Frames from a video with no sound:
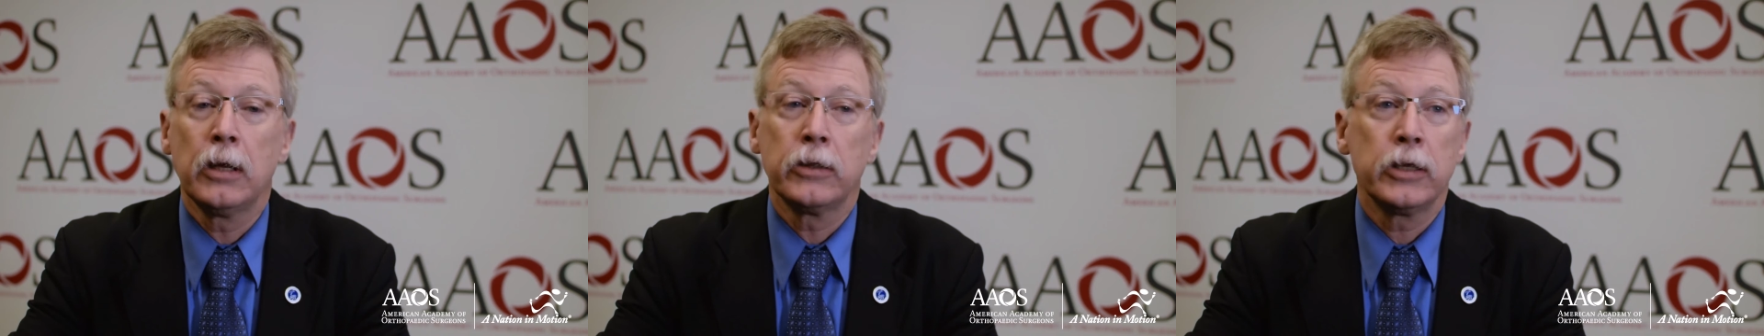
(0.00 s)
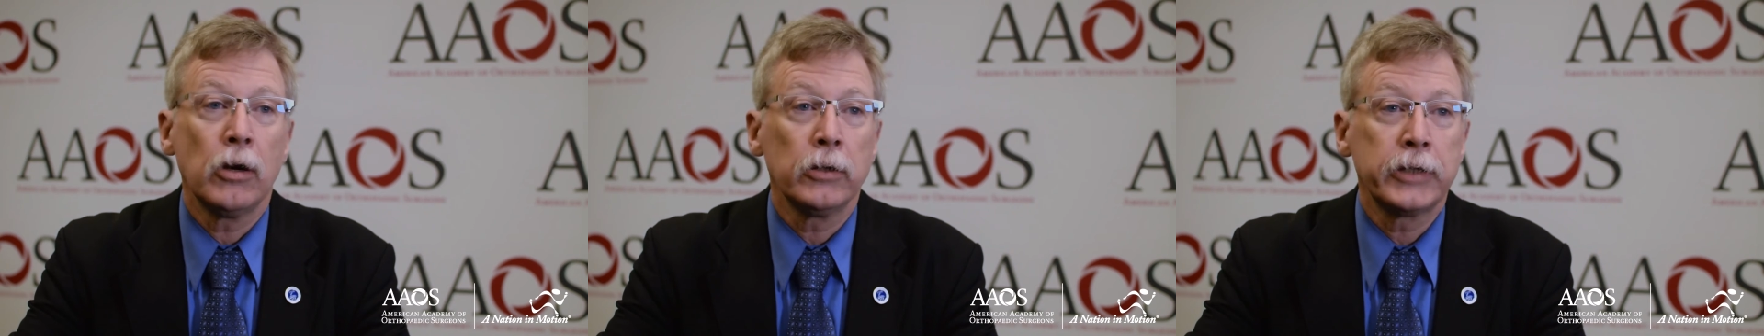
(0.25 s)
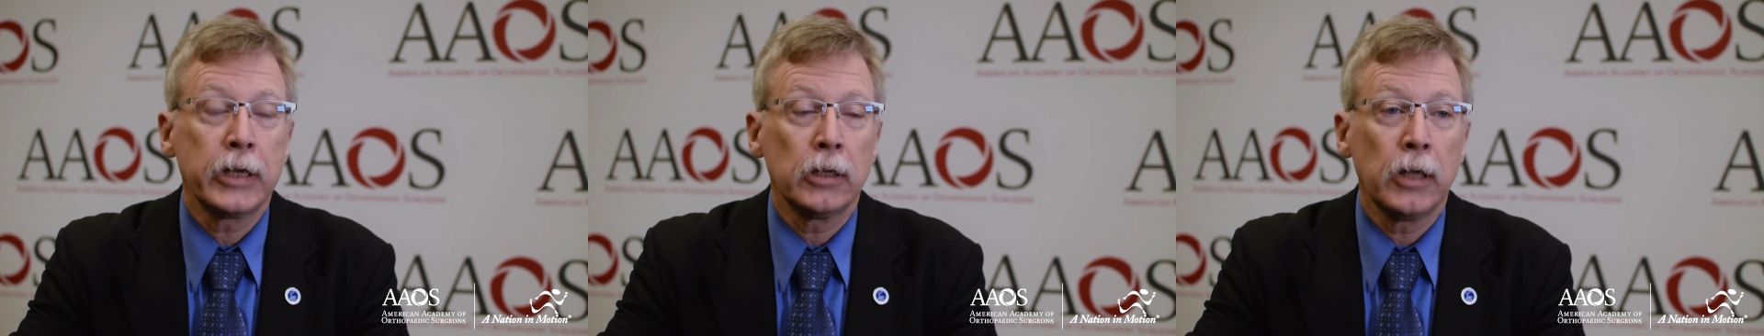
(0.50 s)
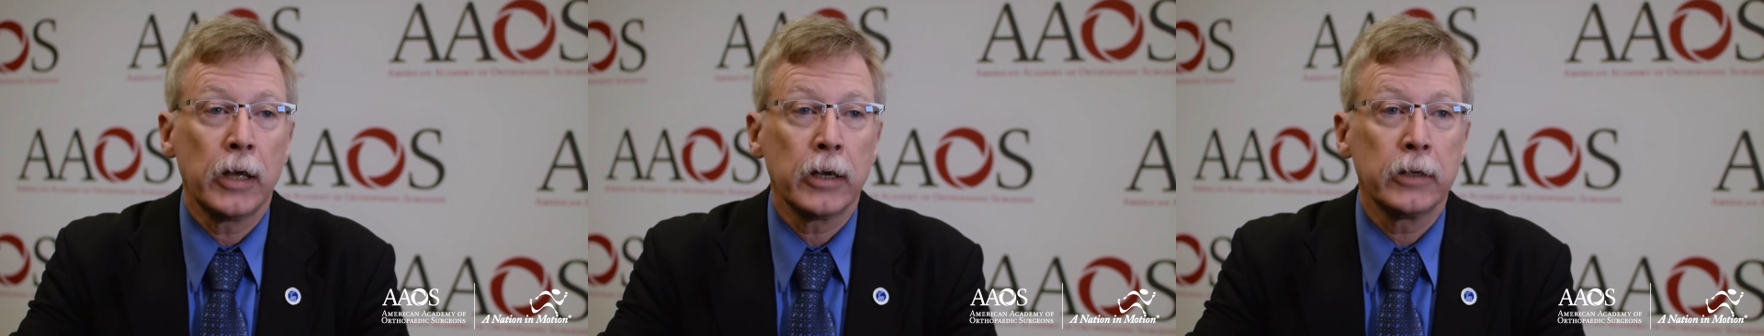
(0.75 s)
They all take a
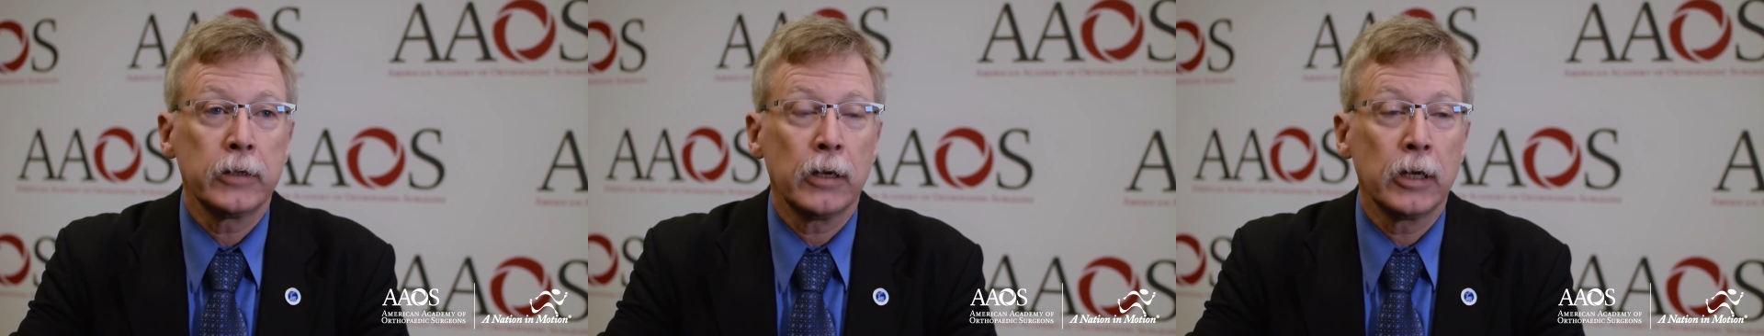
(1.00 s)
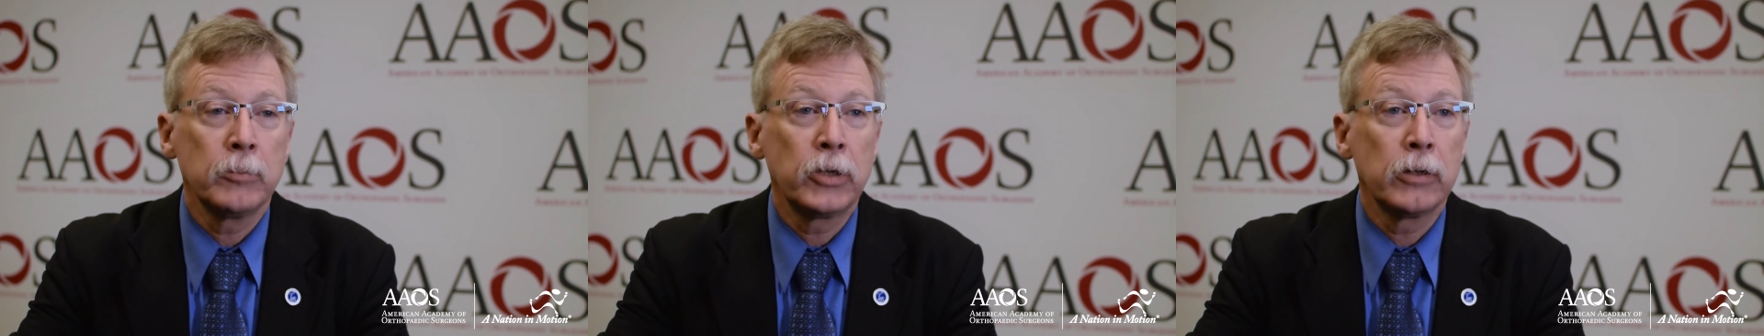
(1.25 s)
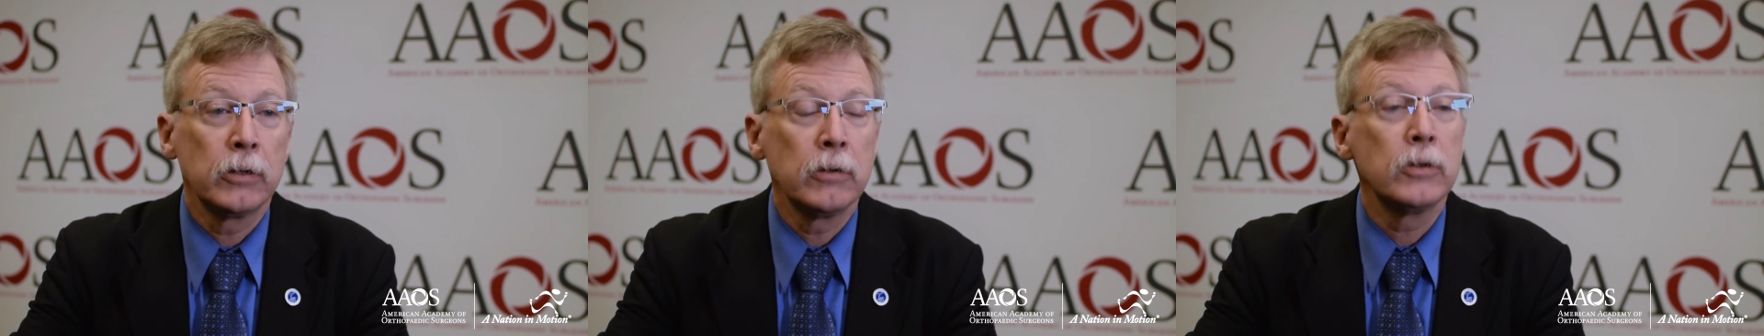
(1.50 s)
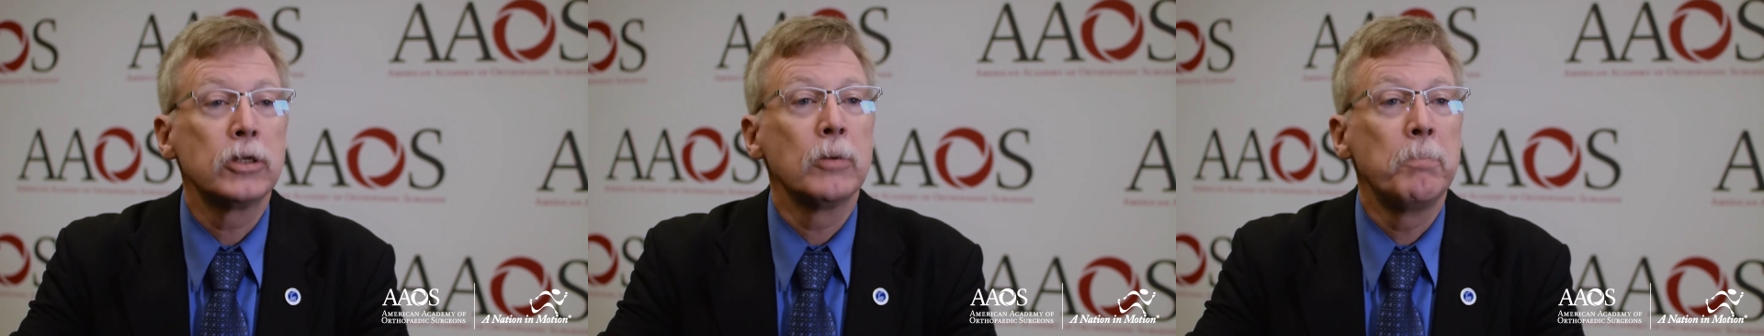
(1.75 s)
lot of time
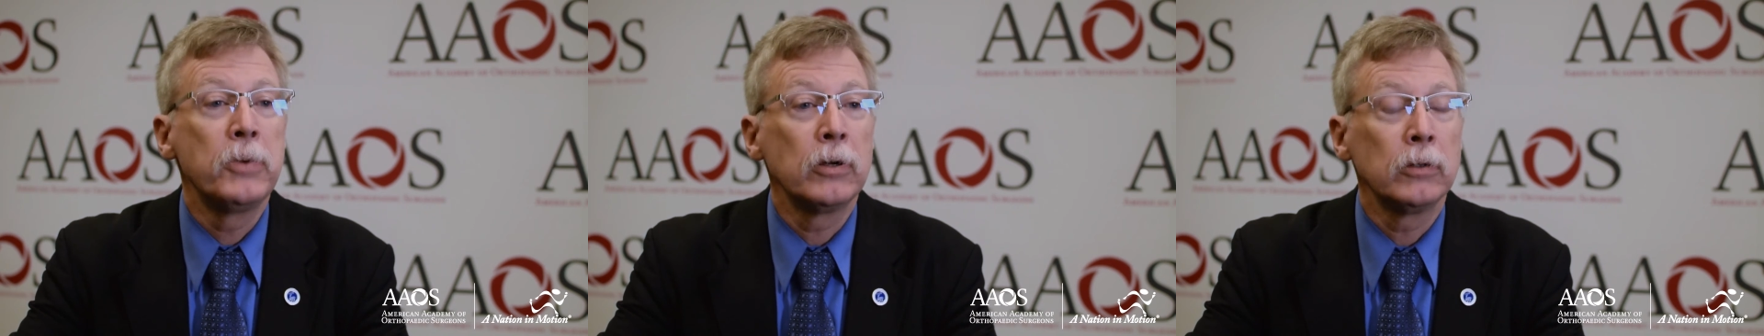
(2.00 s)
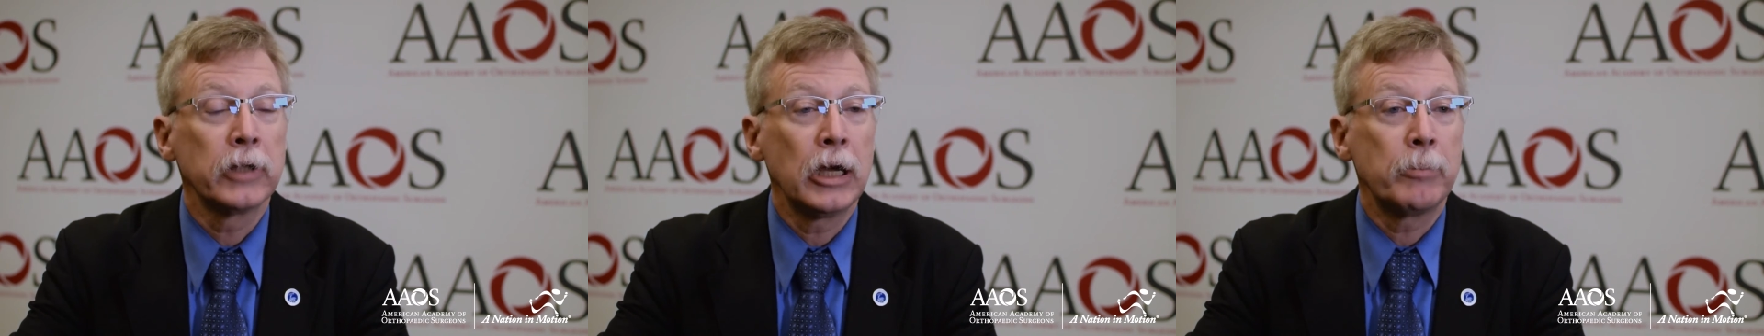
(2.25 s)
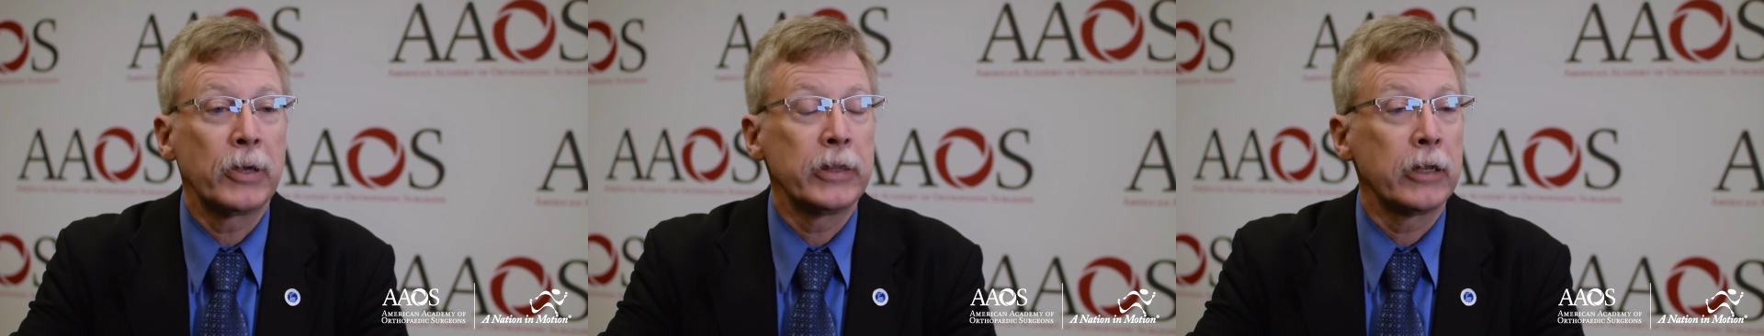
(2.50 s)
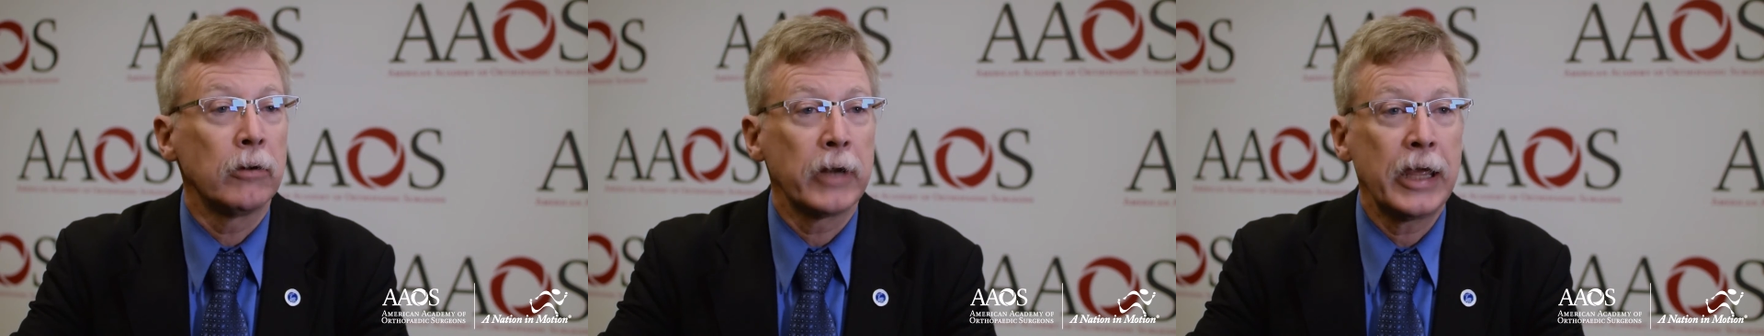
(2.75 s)
to build up and they
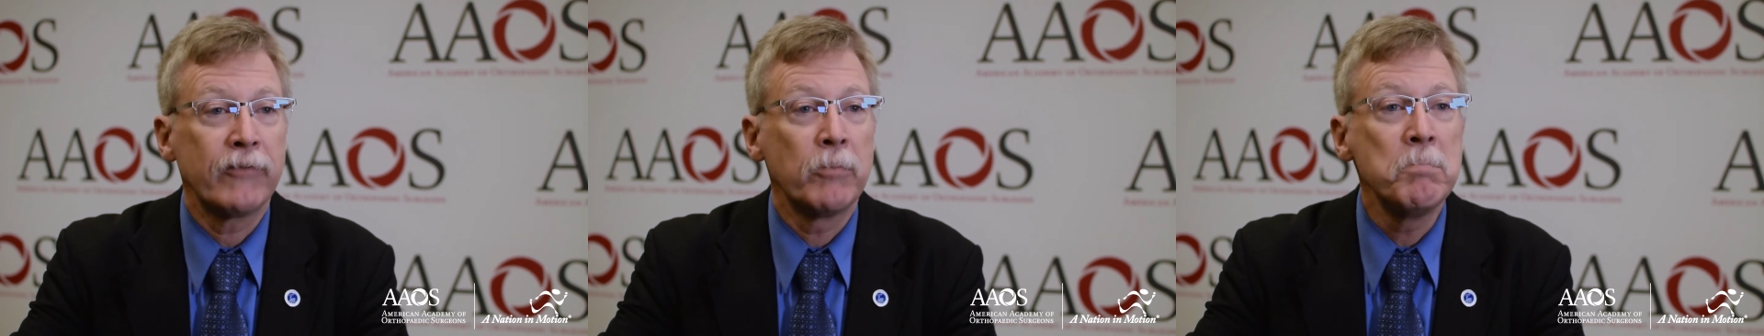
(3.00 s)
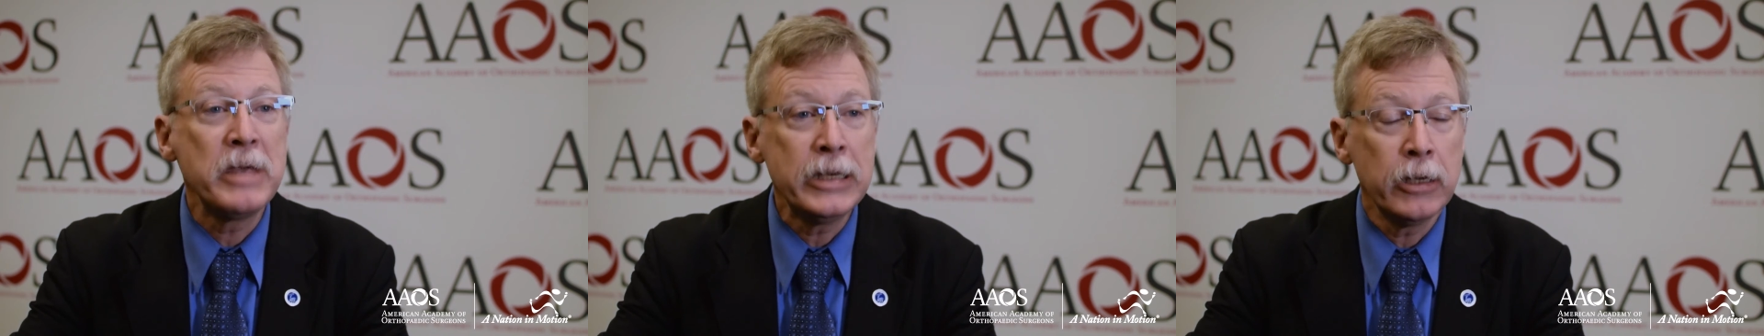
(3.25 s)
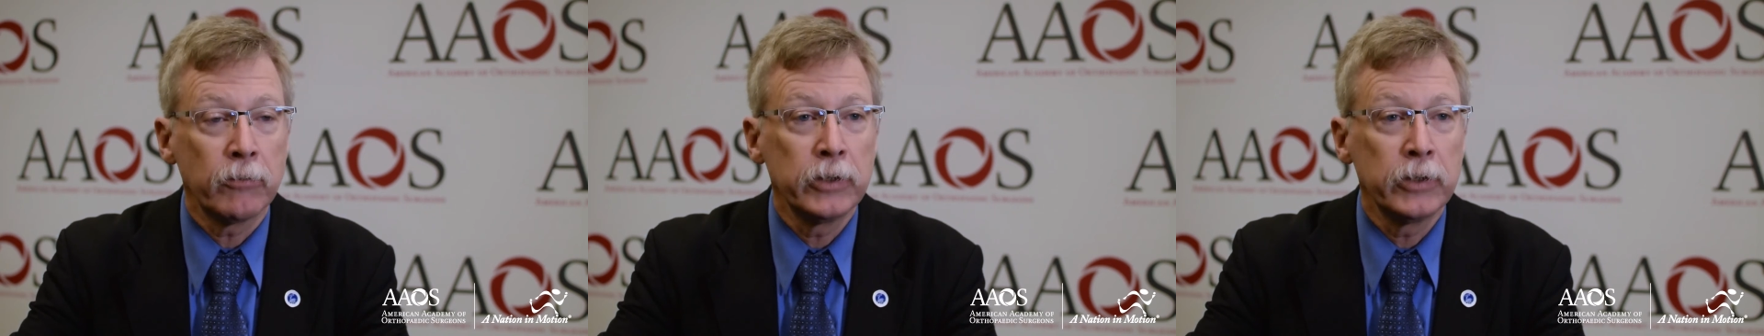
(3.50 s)
don't have immediate